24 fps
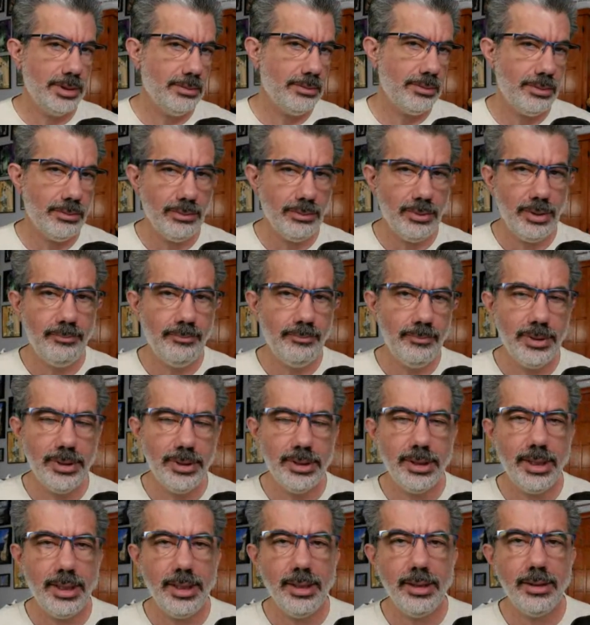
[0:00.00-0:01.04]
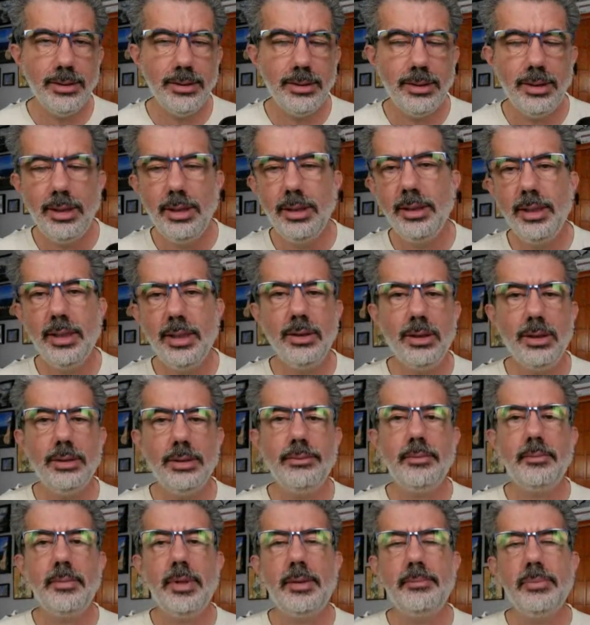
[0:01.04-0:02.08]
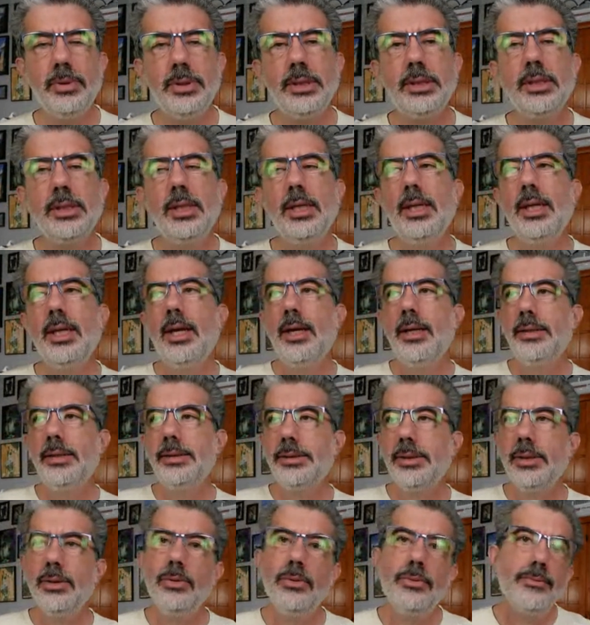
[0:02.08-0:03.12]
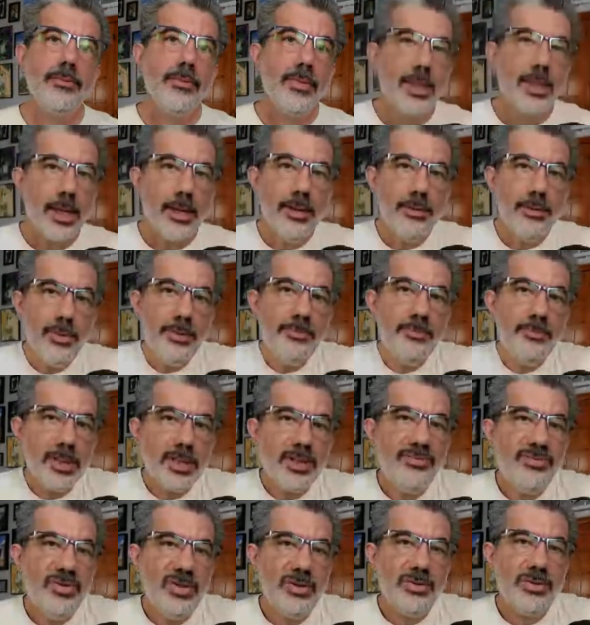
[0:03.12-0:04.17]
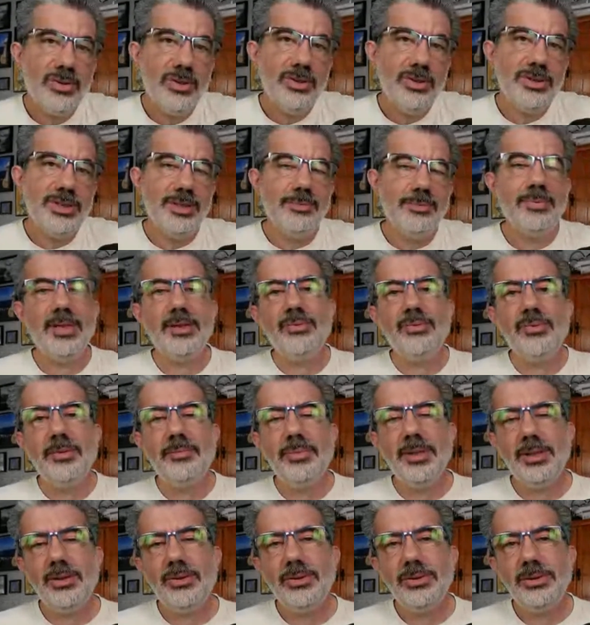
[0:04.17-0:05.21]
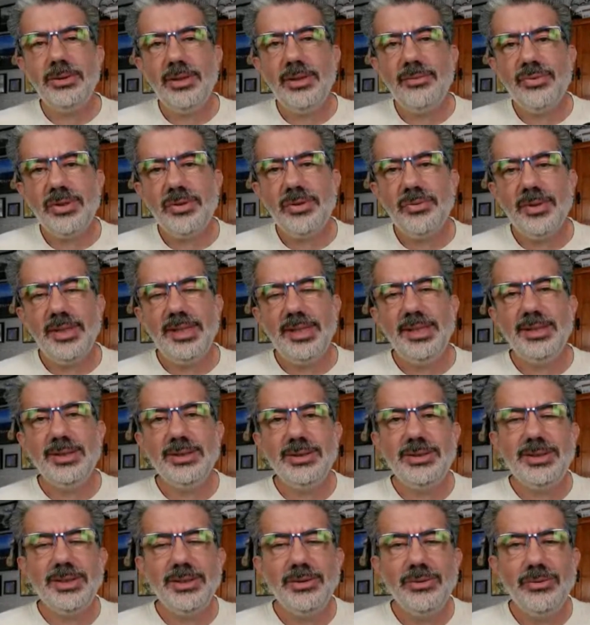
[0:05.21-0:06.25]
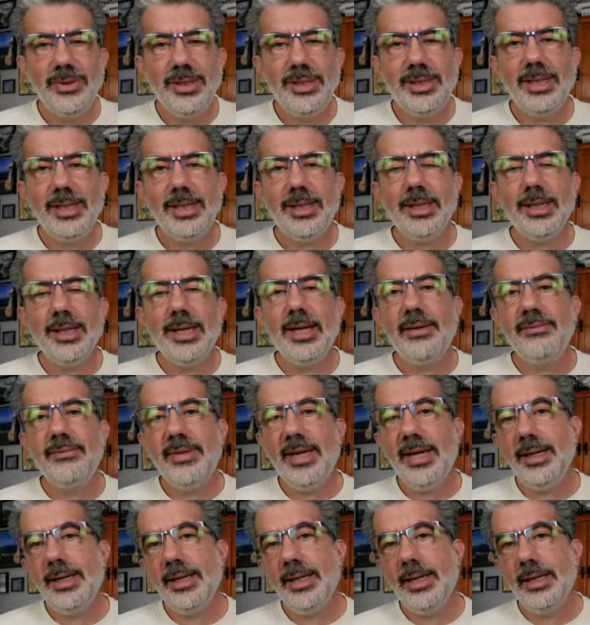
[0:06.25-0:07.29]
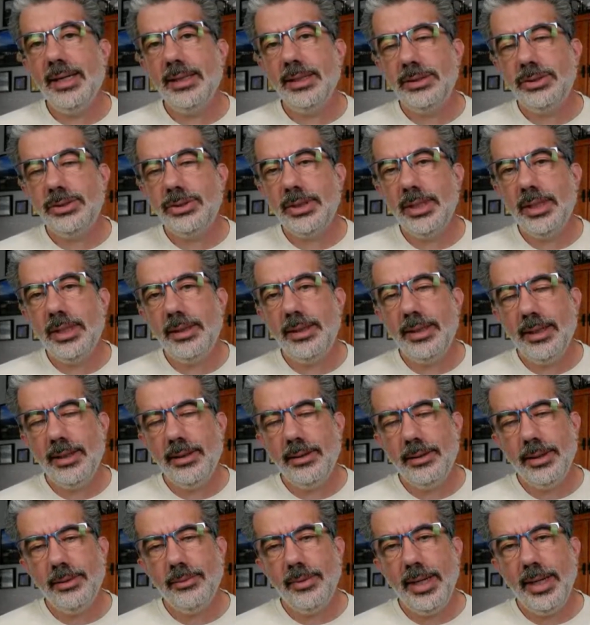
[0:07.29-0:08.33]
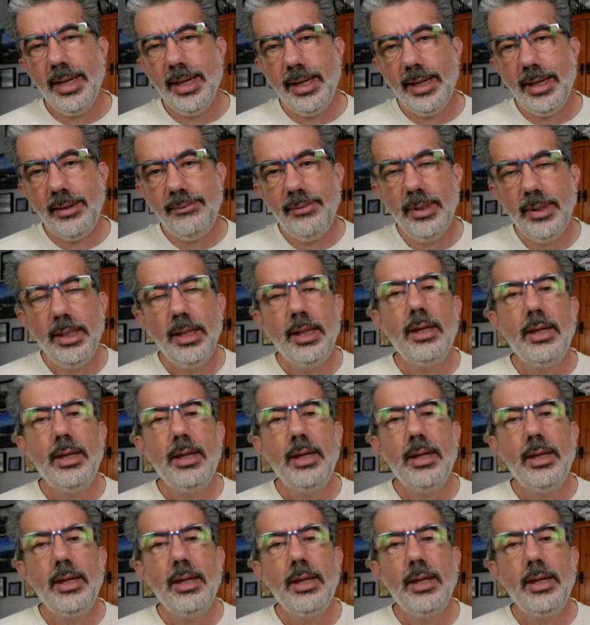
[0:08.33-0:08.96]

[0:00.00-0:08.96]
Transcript: that we put together. Not all of them had booked. So, I mean, we booked a few cruises, plus we've been cruising for 20 years. So we take a lot of that knowledge that we have.